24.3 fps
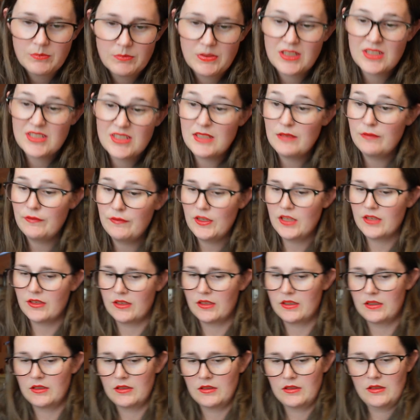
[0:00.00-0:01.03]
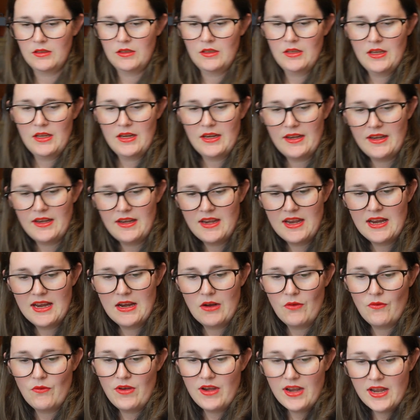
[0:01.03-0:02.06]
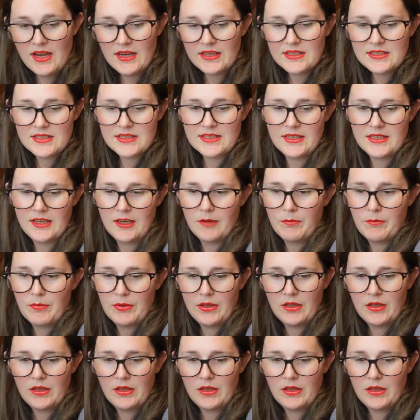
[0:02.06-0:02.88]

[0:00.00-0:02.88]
because they're fun. Now, next up